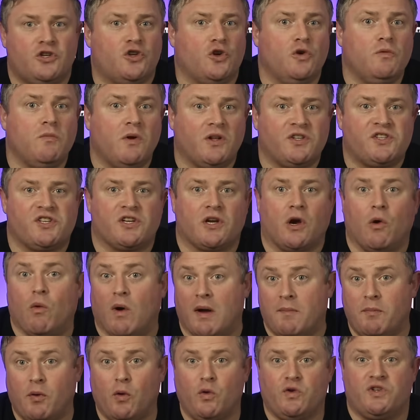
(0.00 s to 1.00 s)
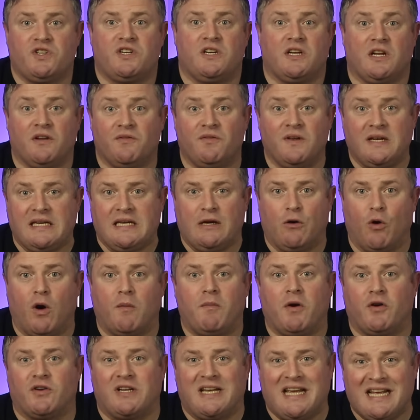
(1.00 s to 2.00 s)
Two months ago, I posted a video
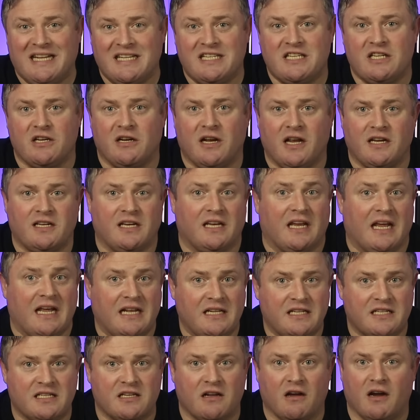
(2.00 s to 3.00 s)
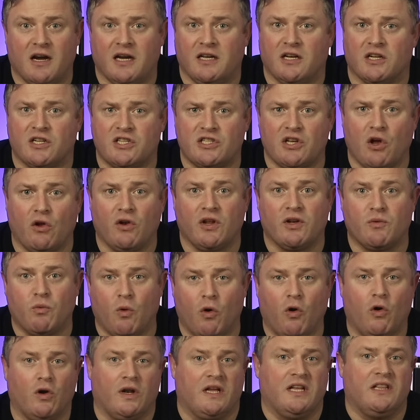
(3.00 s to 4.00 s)
about insulating inside a solid
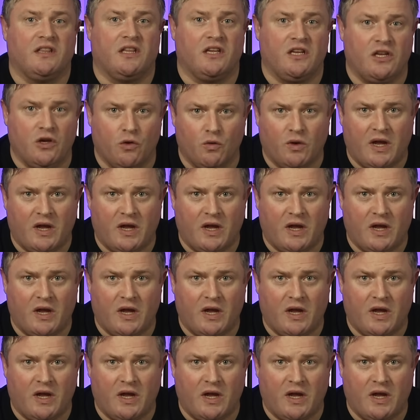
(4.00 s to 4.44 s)
wall in the